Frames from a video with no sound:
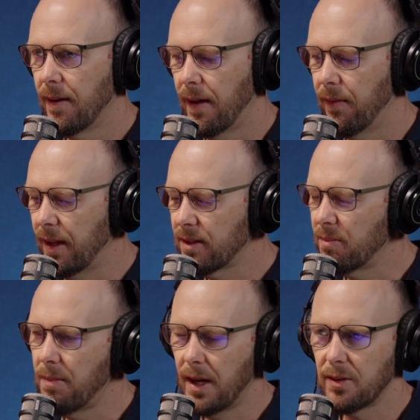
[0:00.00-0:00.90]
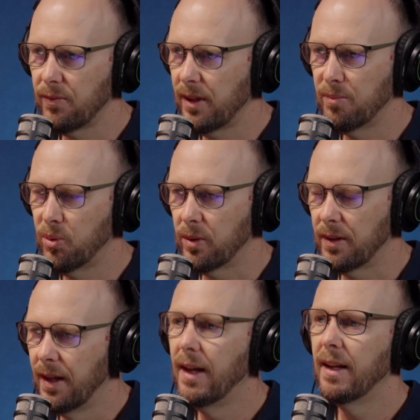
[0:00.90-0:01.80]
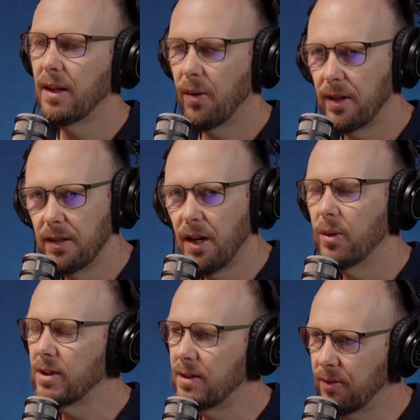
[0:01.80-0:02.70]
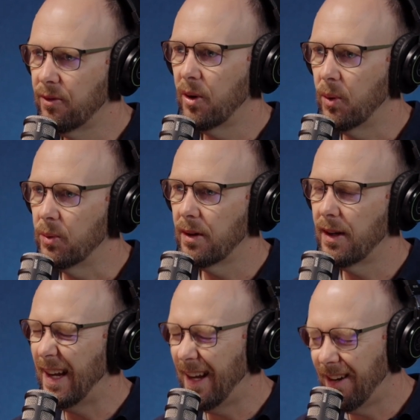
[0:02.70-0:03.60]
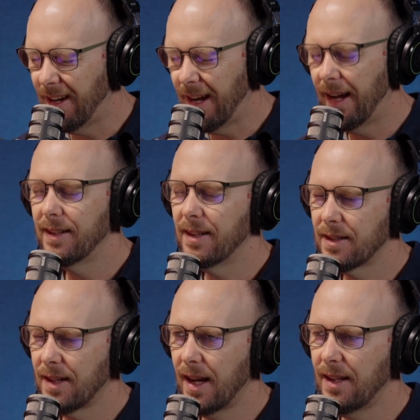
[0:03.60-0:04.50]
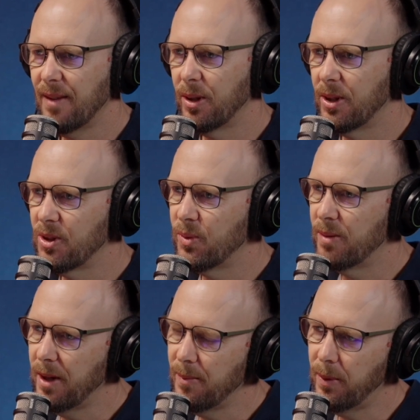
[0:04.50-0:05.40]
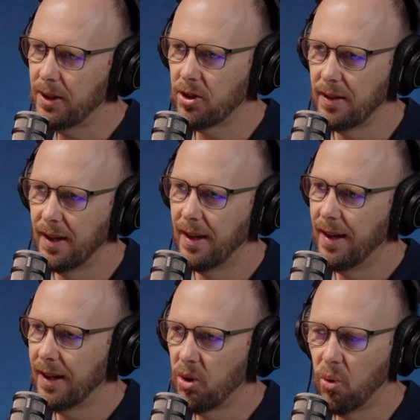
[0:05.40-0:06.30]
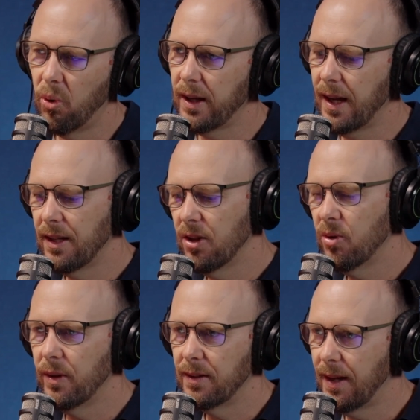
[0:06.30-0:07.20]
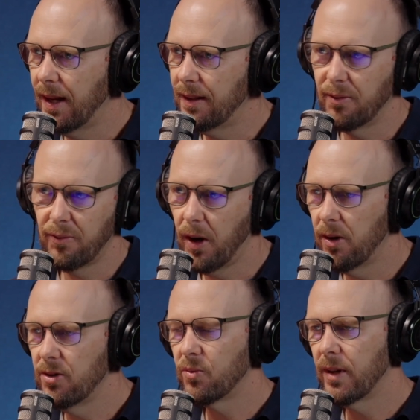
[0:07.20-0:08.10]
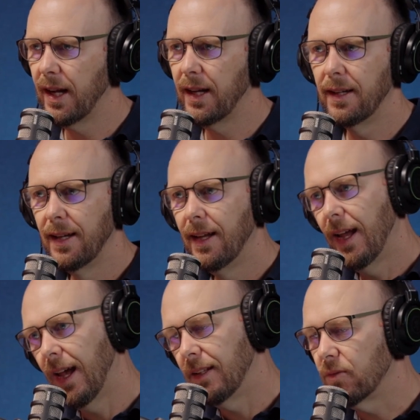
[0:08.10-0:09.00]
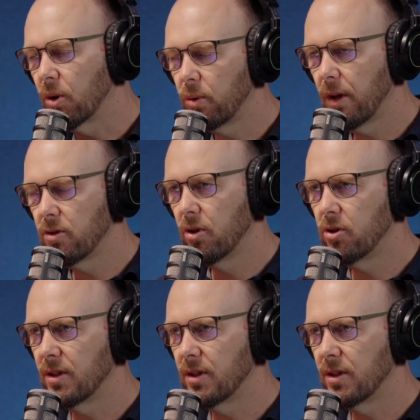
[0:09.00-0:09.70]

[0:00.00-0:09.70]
That's massively important. Now, I know it's difficult. I understand that, because when people are calling at you and the phone's ringing and you've got all those urgent